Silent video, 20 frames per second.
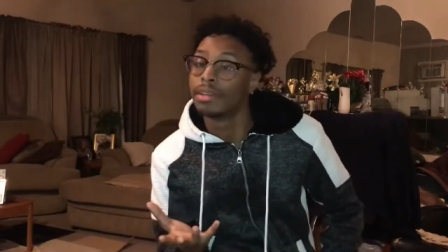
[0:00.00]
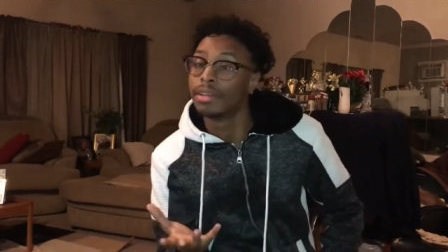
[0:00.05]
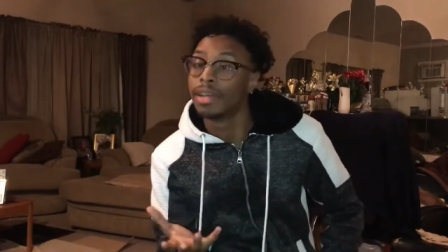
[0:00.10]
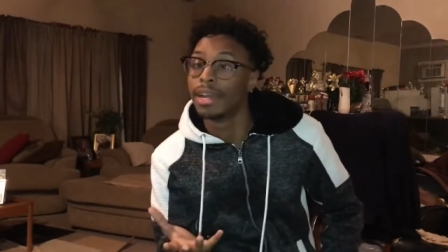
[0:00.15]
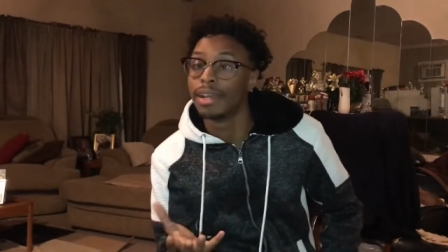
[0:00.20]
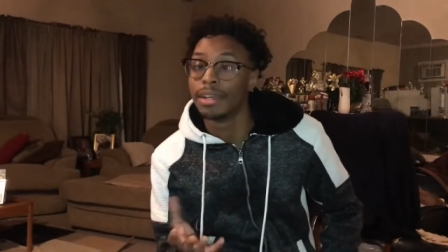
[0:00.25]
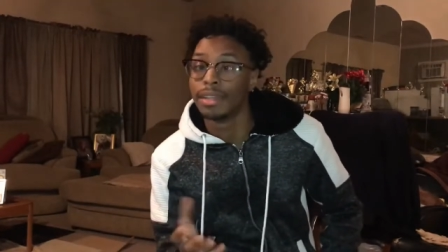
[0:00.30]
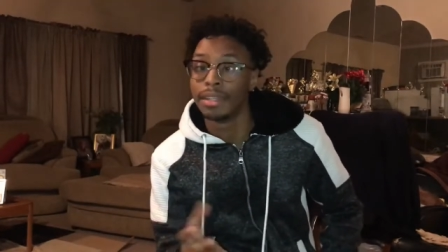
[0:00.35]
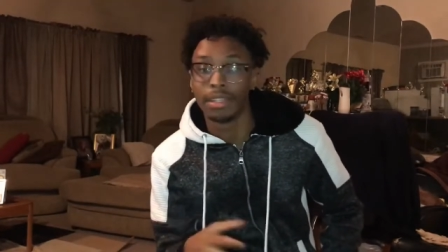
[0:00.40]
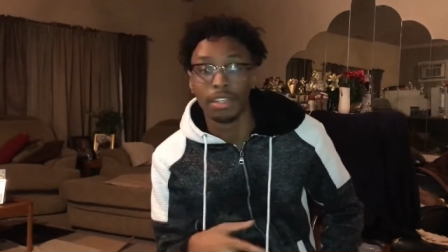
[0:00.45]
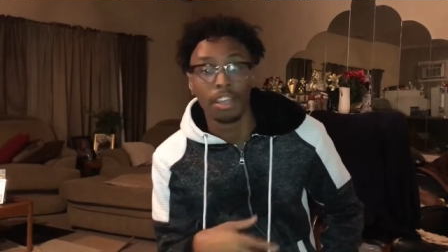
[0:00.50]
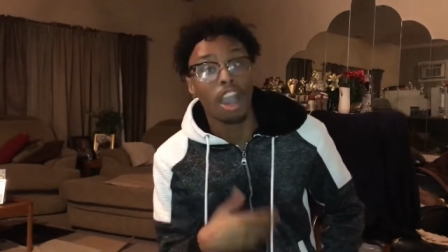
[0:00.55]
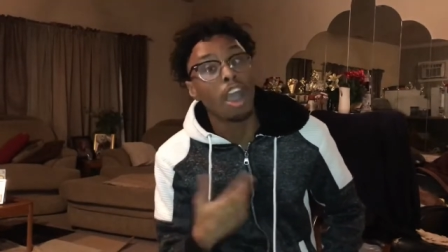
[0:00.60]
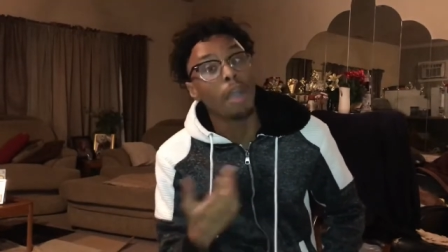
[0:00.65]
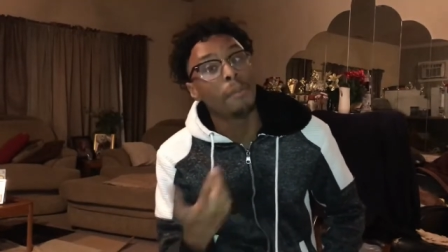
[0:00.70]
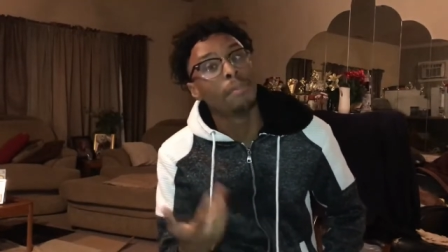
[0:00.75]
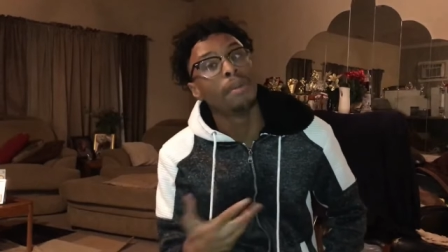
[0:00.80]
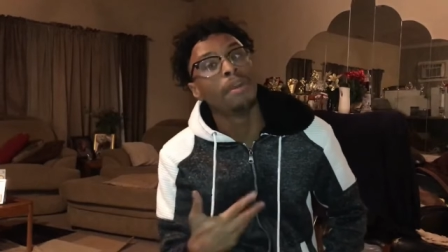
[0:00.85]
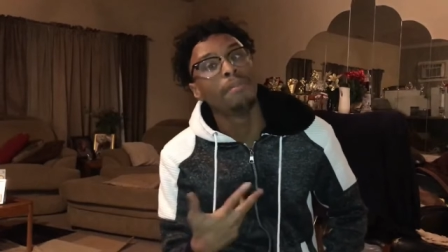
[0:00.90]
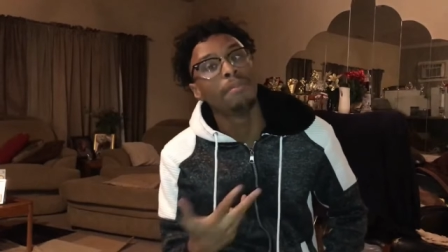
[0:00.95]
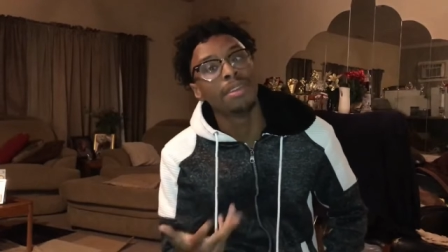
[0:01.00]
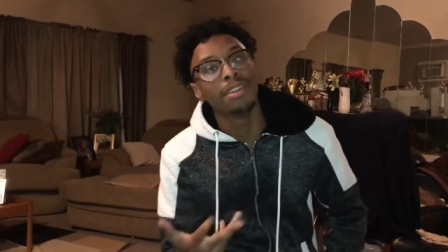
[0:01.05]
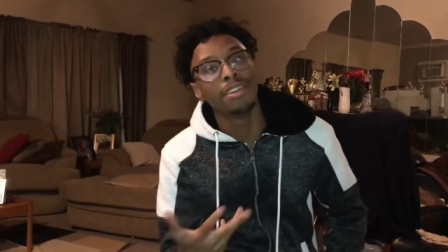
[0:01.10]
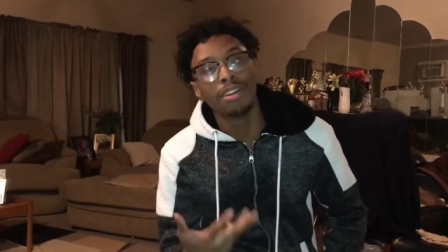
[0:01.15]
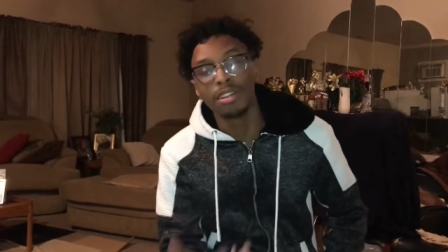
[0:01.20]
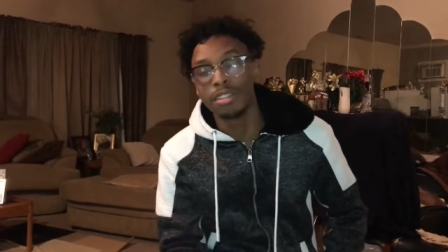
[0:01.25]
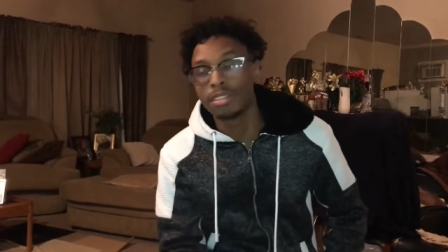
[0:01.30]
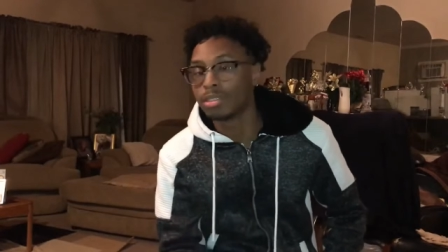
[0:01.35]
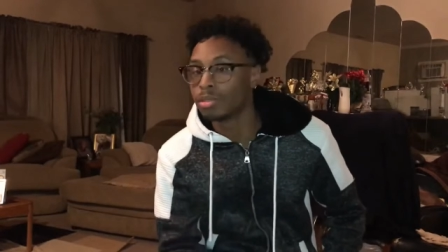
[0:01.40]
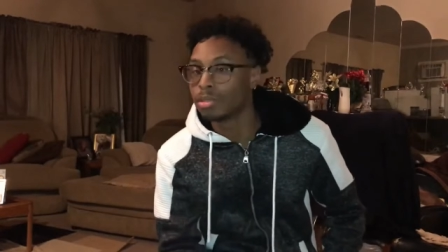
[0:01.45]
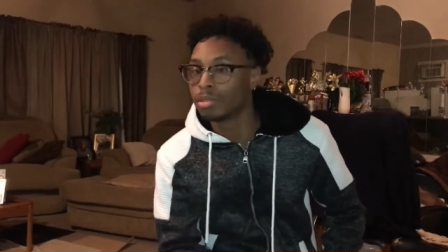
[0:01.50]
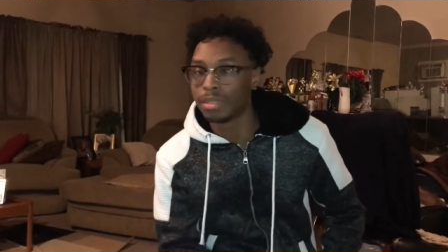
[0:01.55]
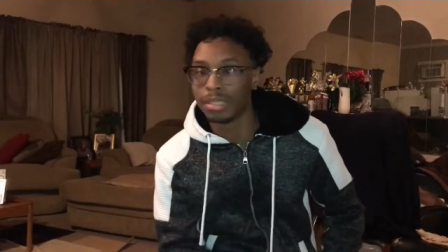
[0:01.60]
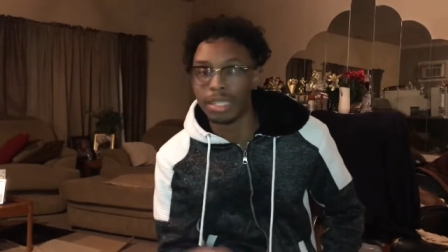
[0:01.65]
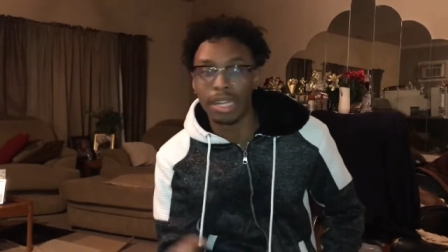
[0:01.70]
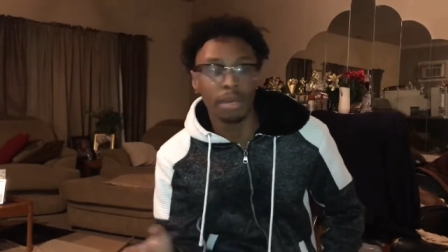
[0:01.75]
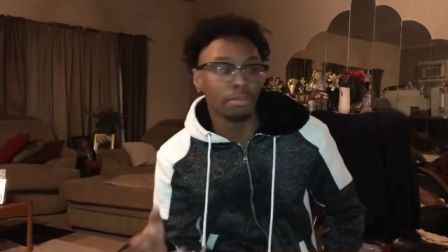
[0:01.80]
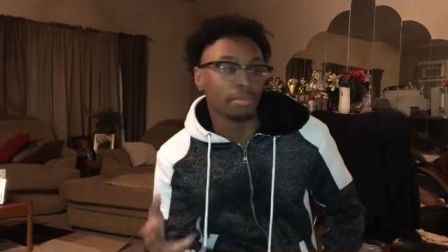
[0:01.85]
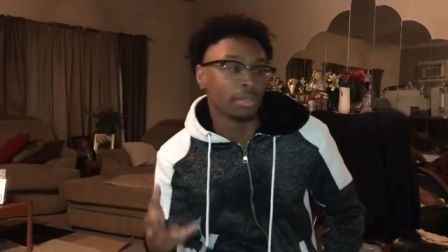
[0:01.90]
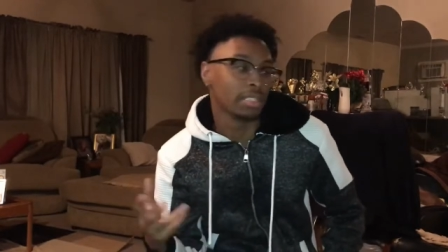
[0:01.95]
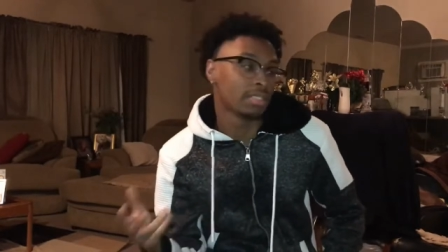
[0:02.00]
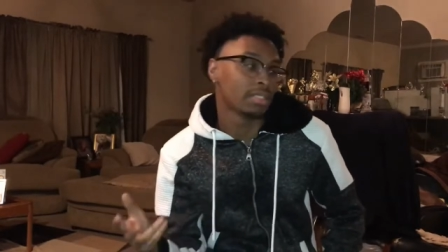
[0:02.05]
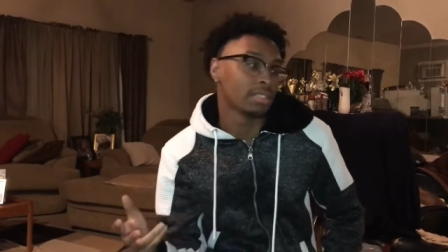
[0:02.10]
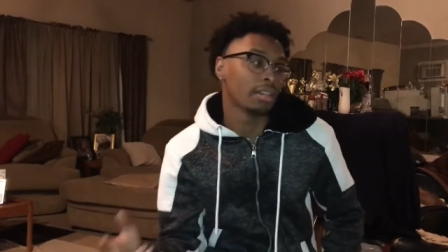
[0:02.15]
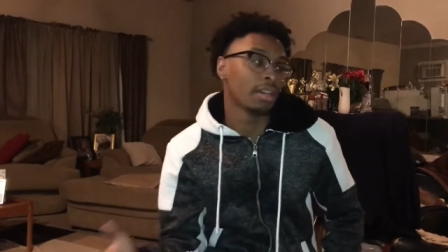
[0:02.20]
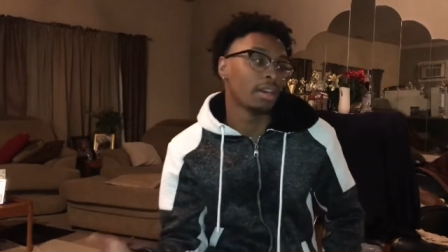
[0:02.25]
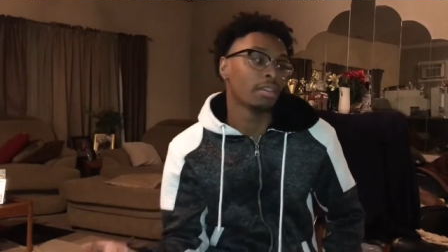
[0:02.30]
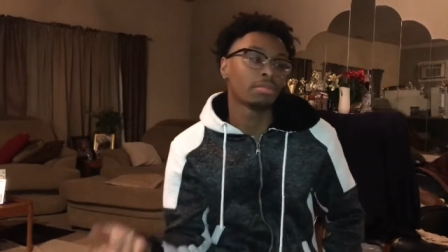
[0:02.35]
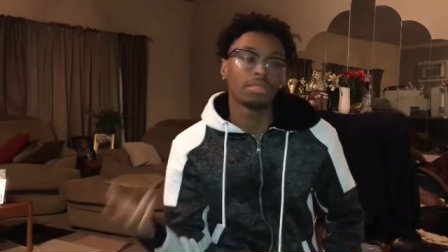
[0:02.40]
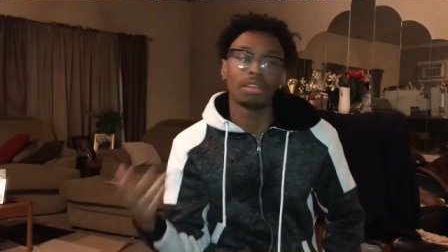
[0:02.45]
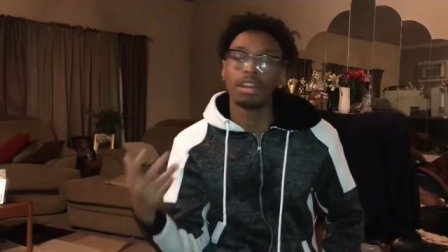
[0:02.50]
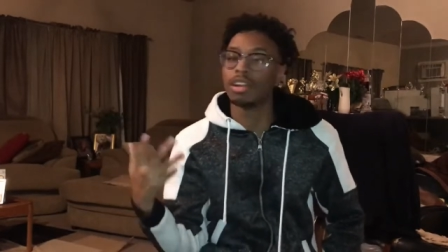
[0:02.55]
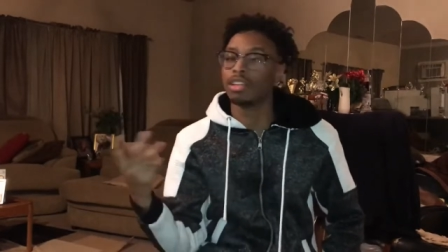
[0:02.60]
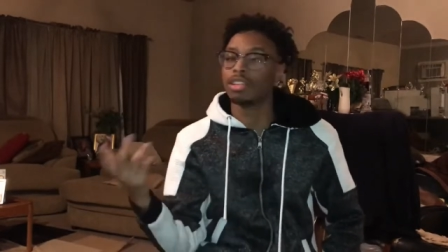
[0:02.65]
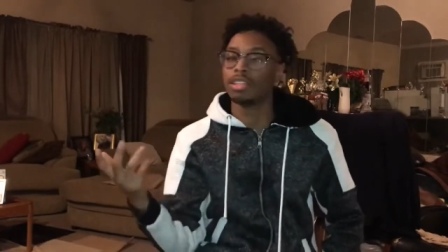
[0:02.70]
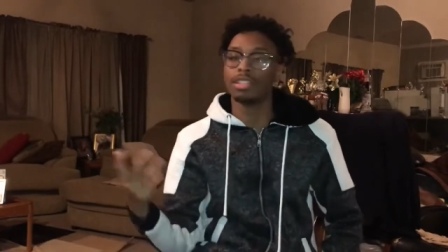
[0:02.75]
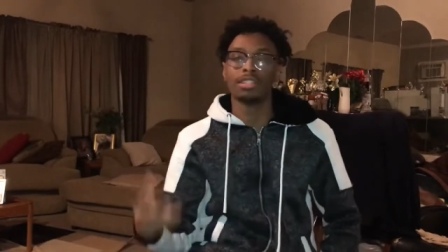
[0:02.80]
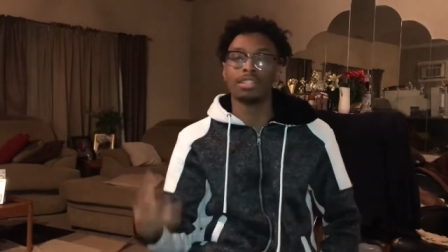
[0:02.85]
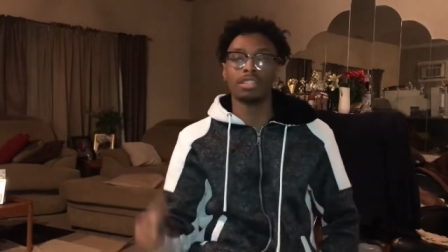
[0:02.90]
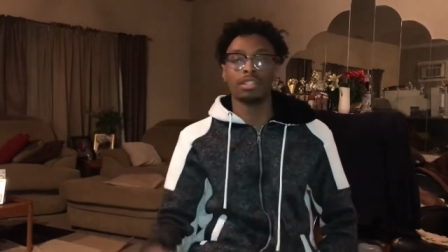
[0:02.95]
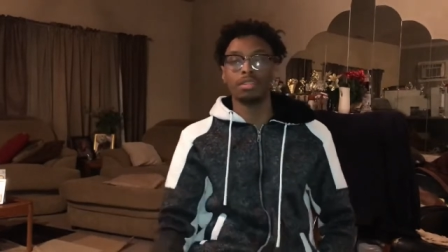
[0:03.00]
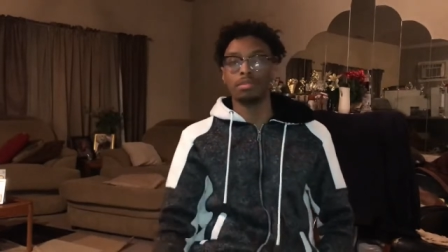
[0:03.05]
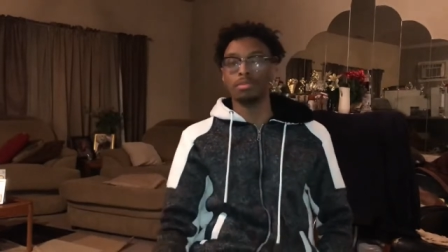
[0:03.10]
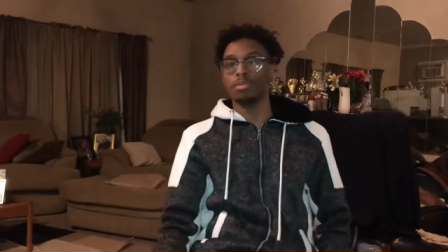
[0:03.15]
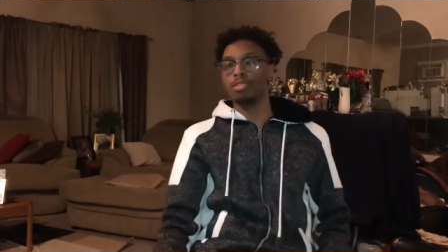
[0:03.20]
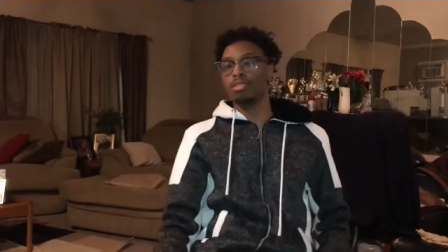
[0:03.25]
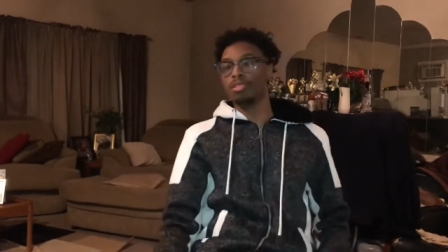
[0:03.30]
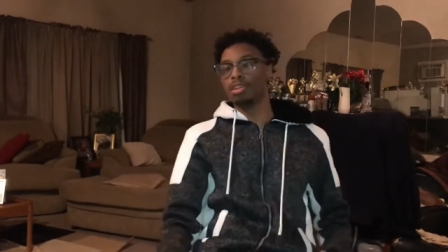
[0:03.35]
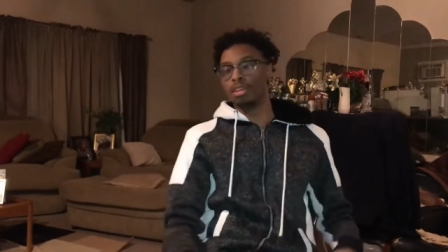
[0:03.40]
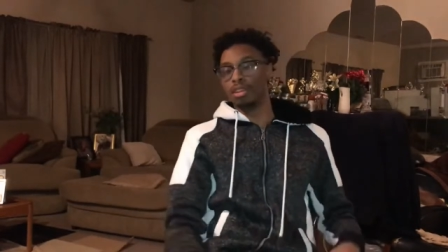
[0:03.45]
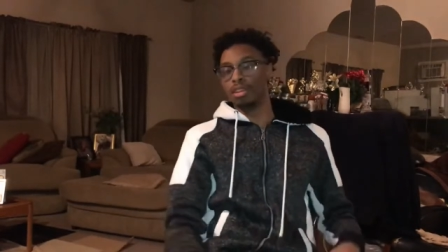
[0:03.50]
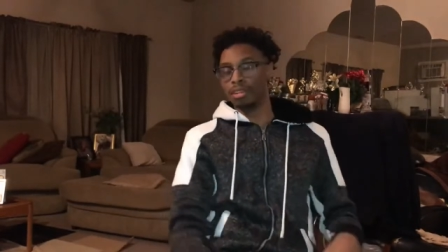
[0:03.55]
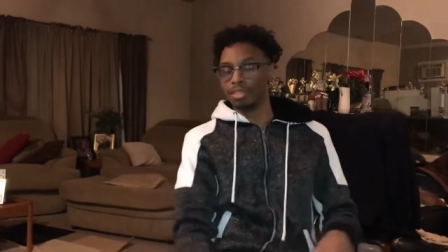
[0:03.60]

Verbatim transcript: hey, y'all put me on to them. And I'm listening. I'm starting to listen to them more.